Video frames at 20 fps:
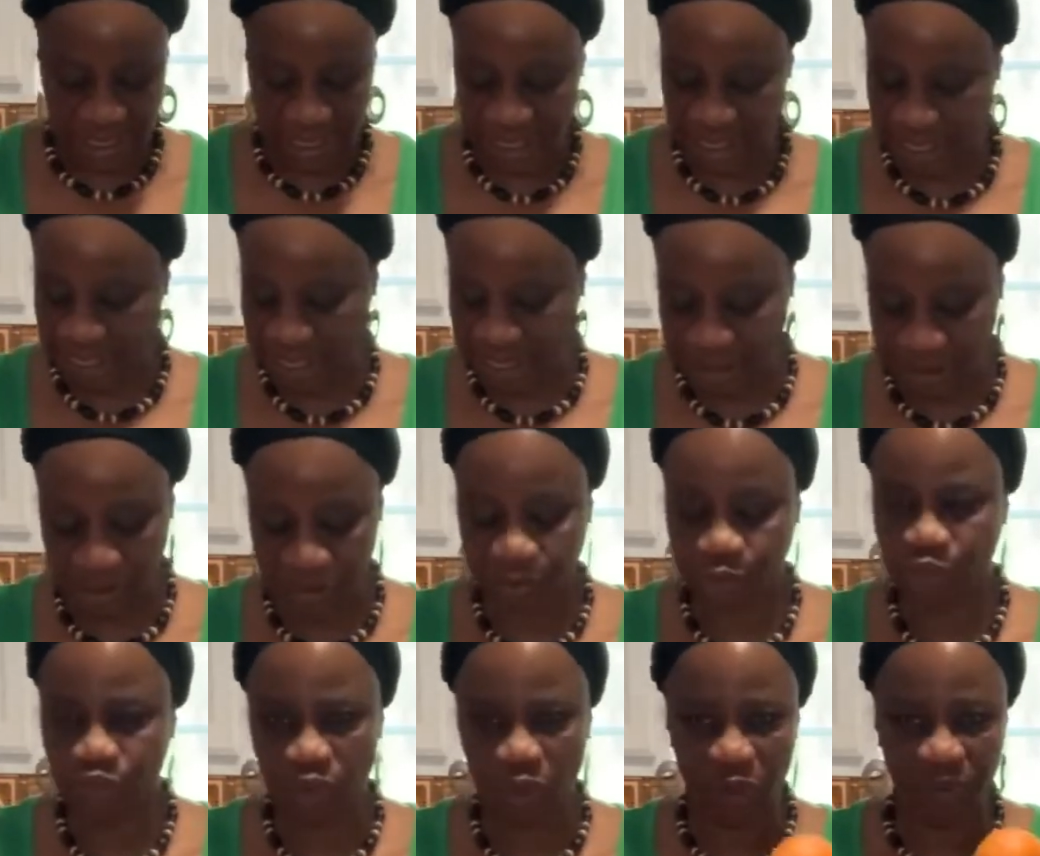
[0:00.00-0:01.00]
And
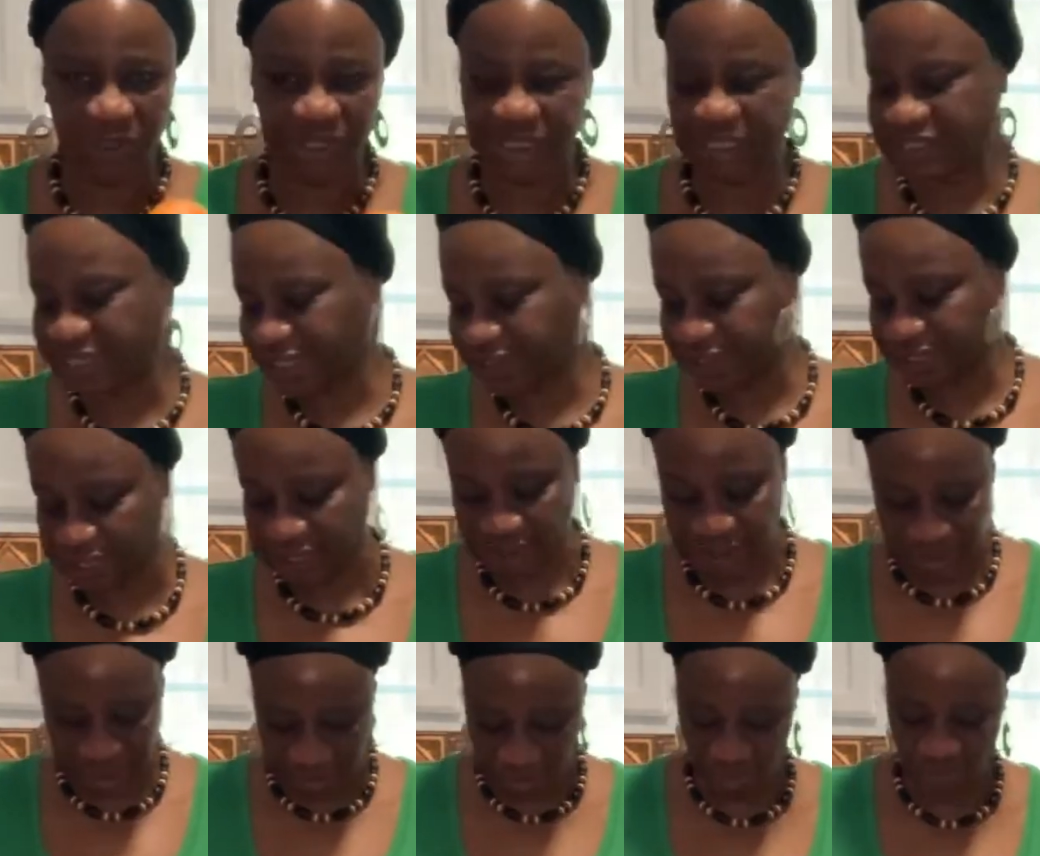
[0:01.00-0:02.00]
2 oranges, I
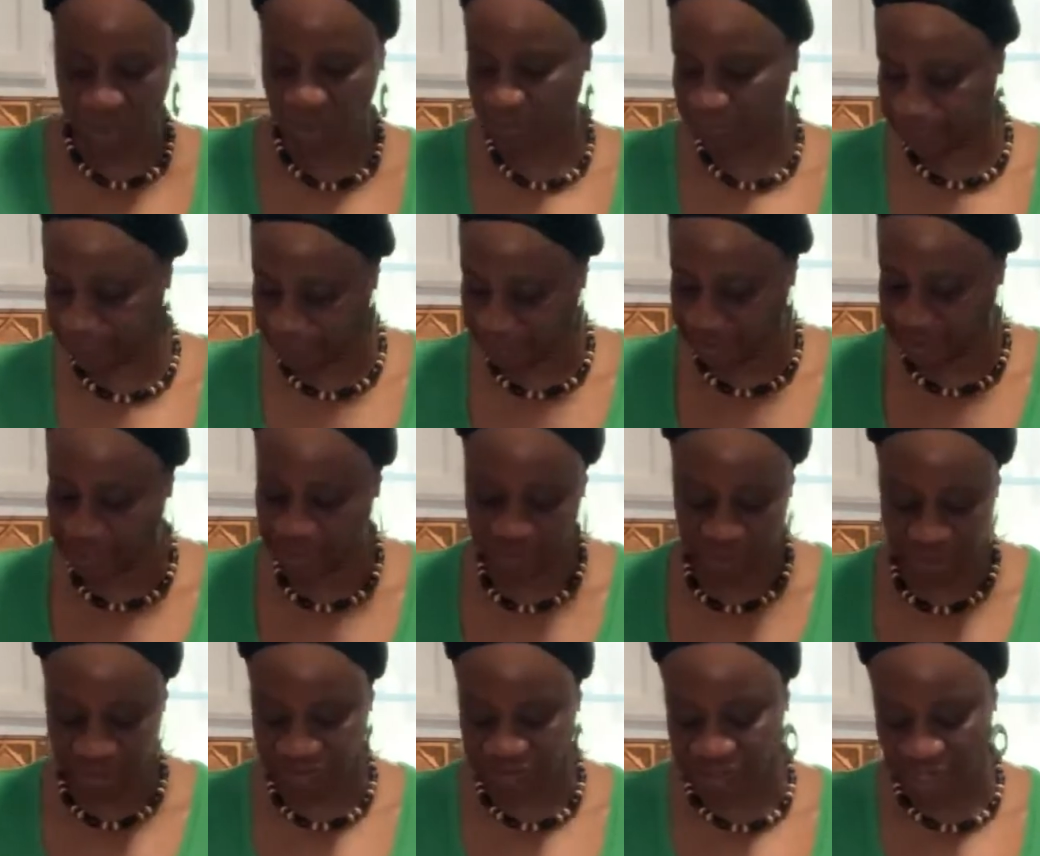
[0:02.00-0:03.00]
think, will fit into
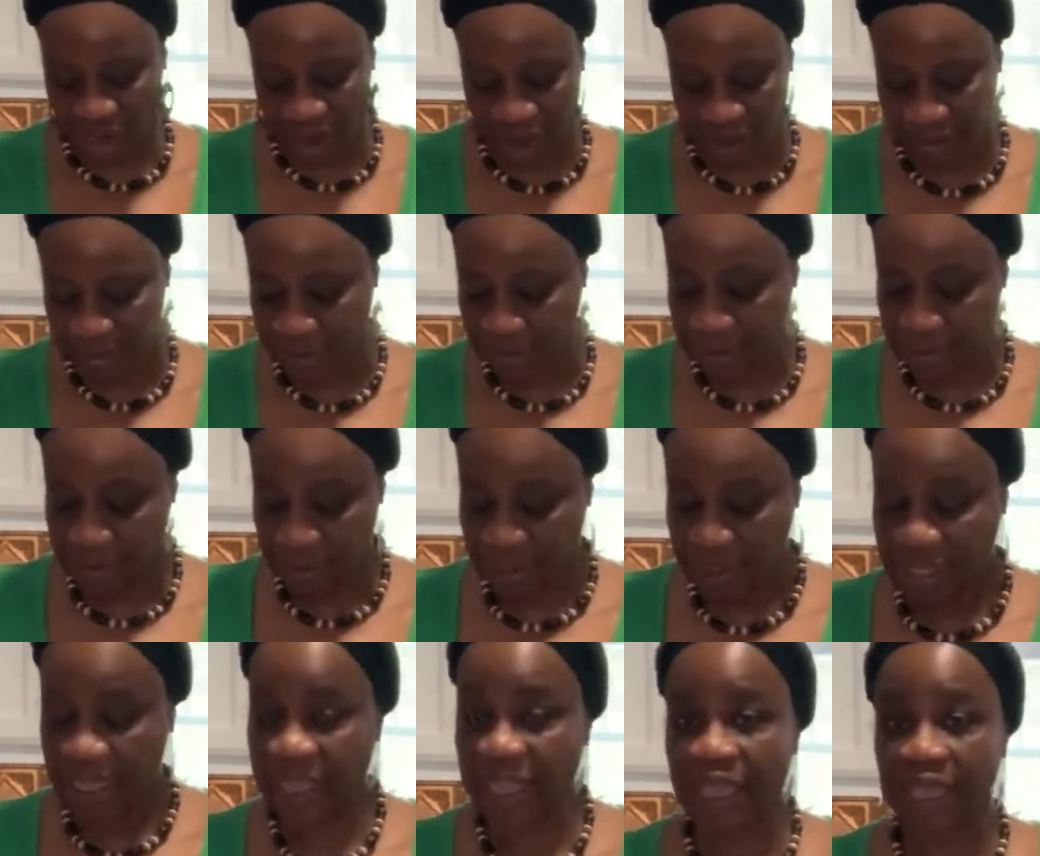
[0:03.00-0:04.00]
this jar.
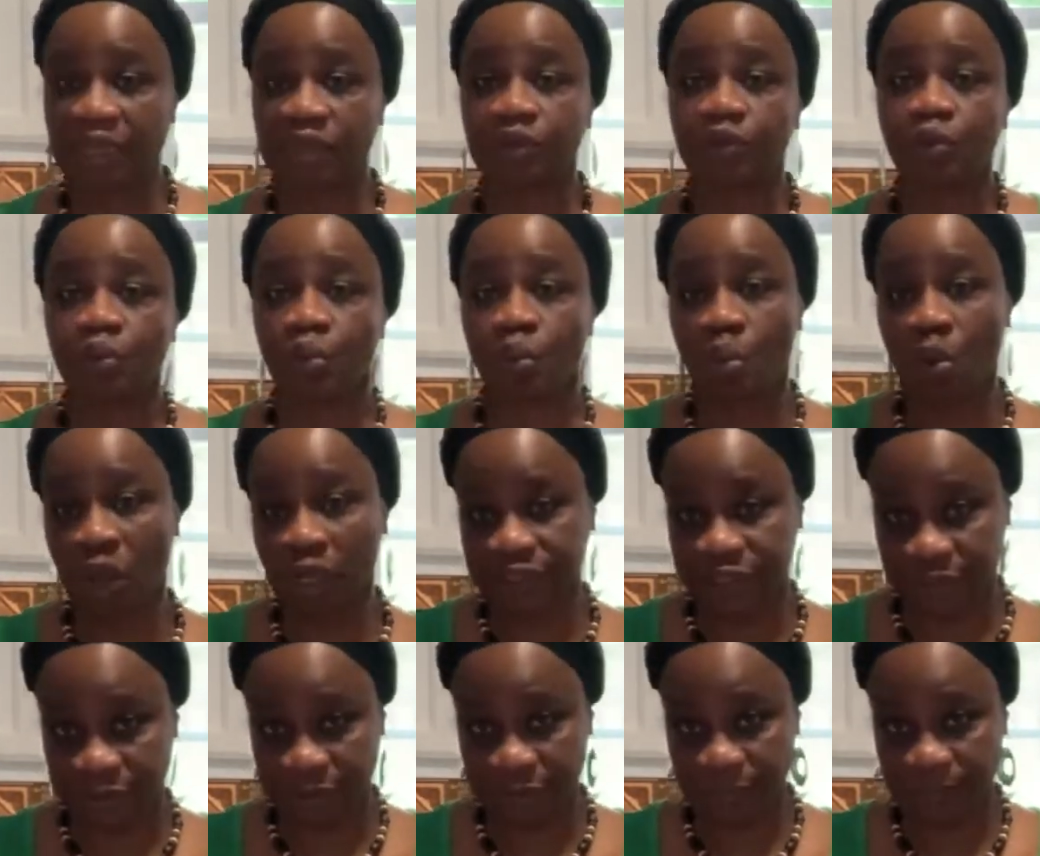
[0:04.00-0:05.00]
And
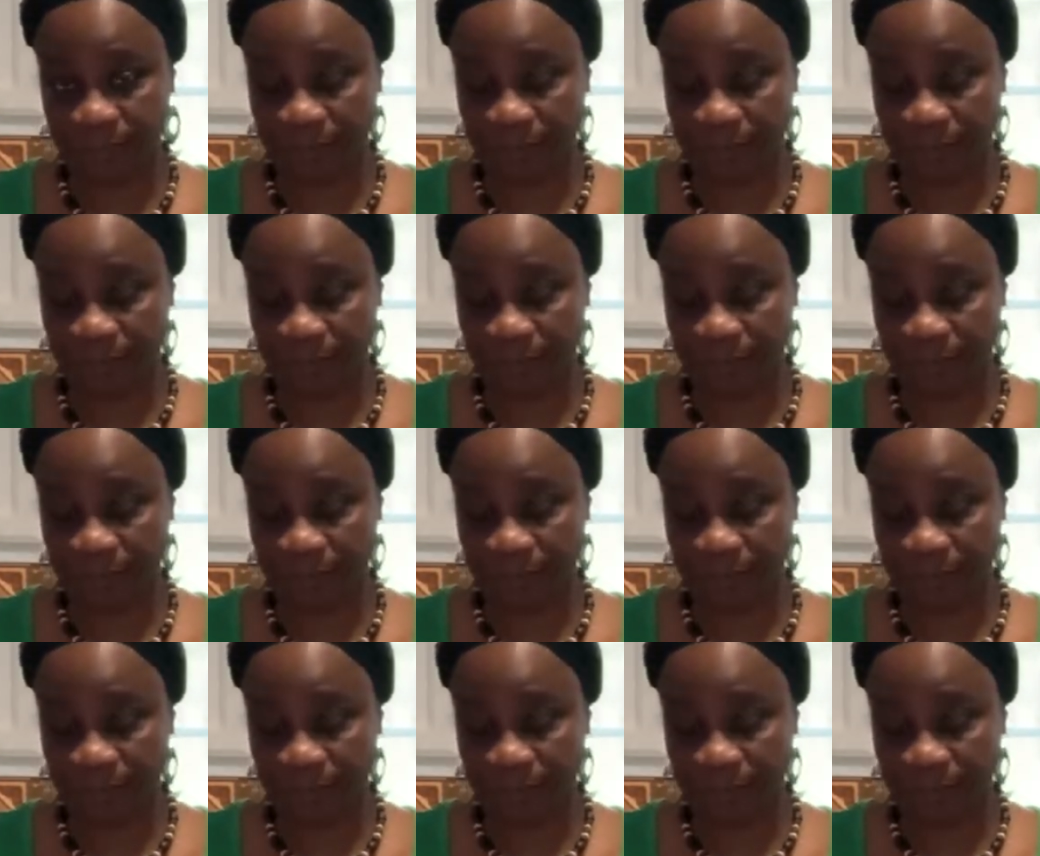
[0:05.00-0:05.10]
water.